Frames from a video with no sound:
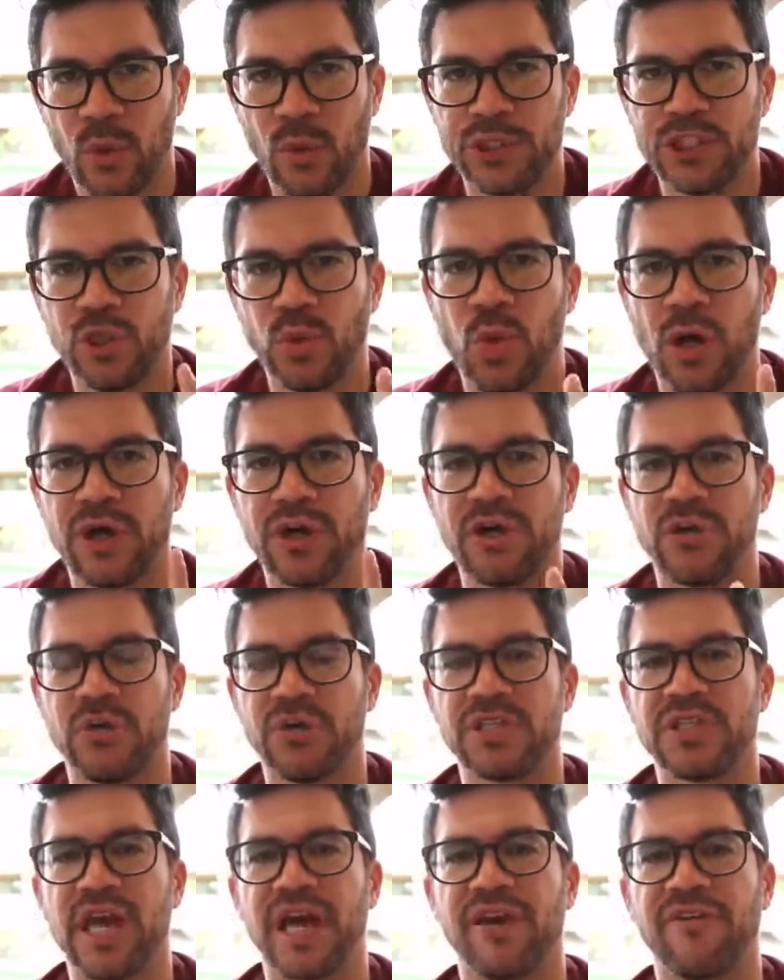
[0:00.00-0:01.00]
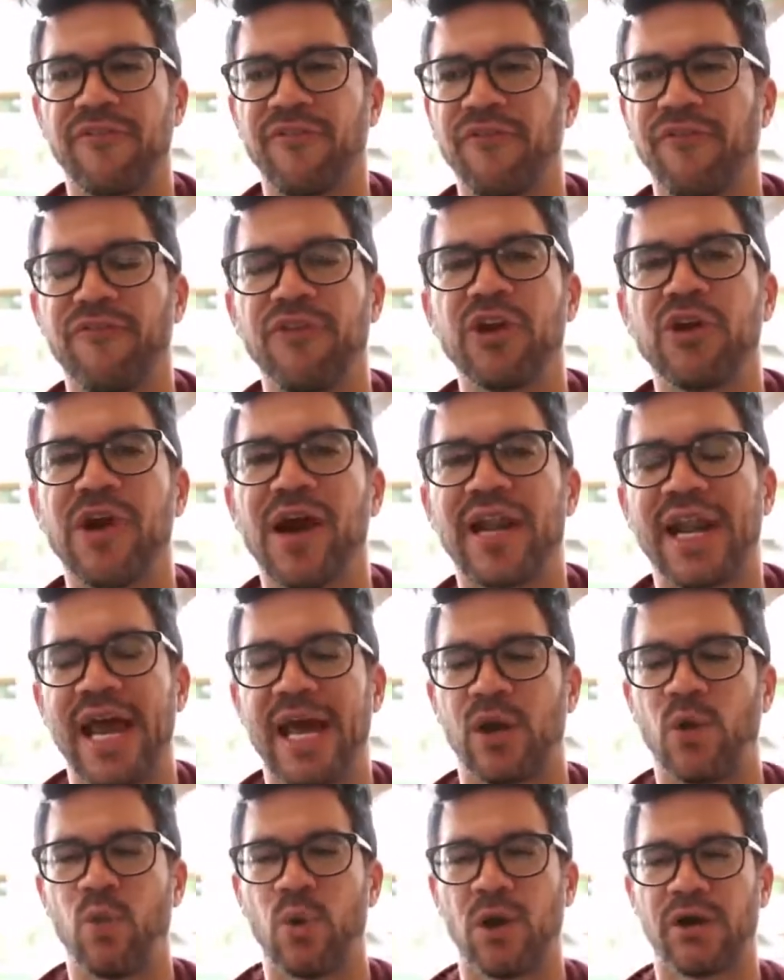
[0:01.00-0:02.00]
What you want to do is figure out
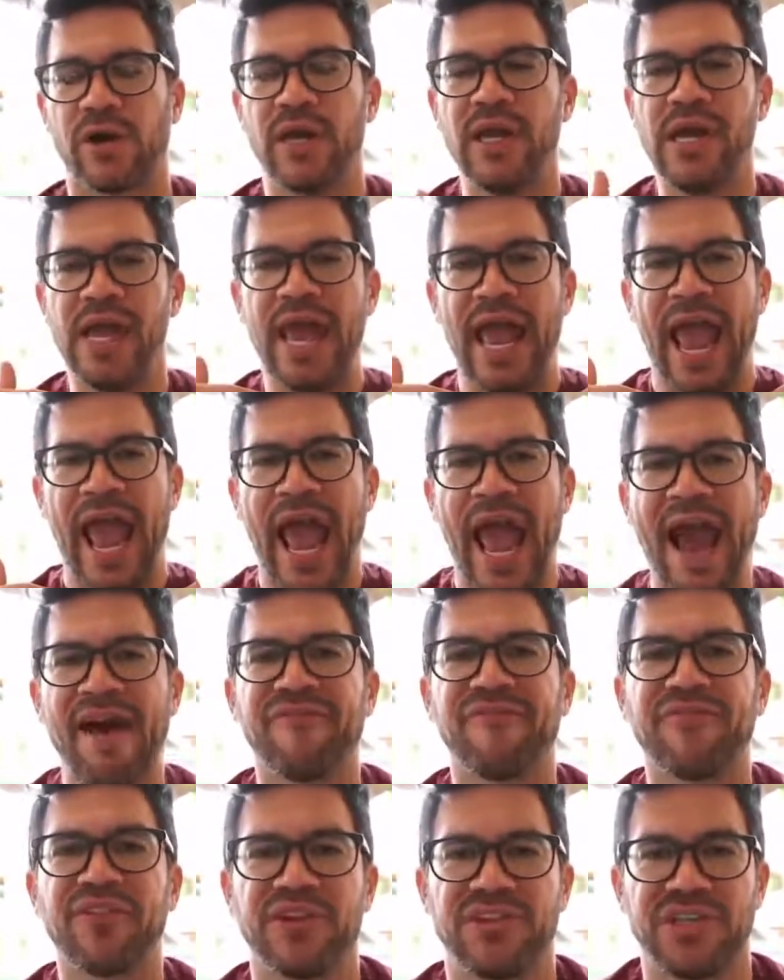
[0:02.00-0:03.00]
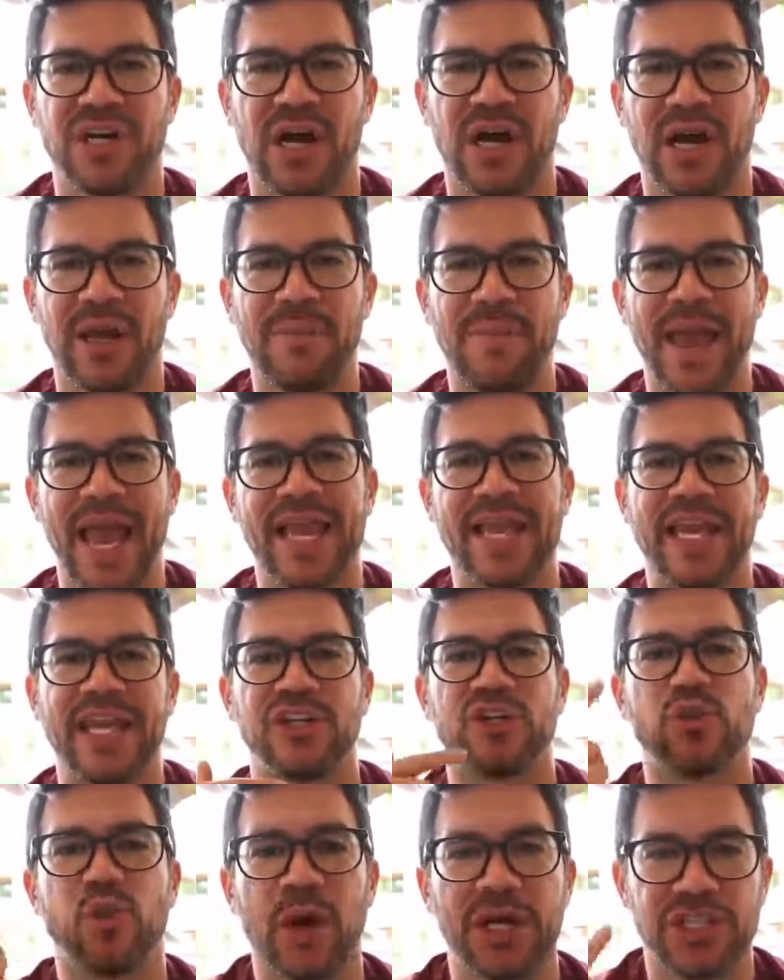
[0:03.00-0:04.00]
how to work half the time and
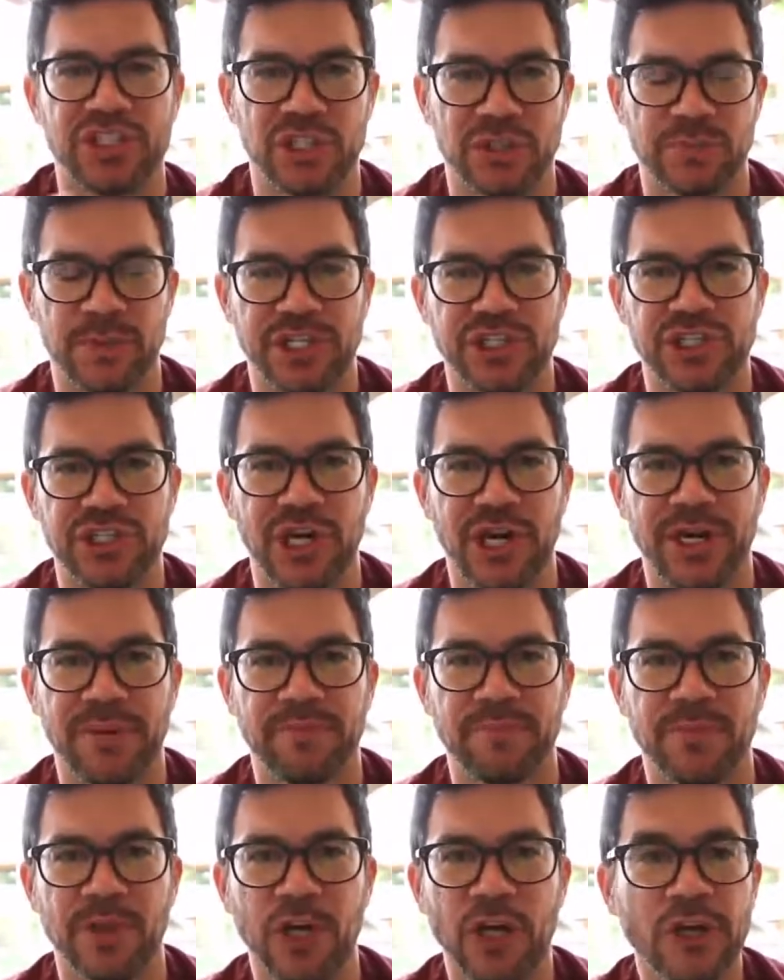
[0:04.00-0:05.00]
get twice as much done,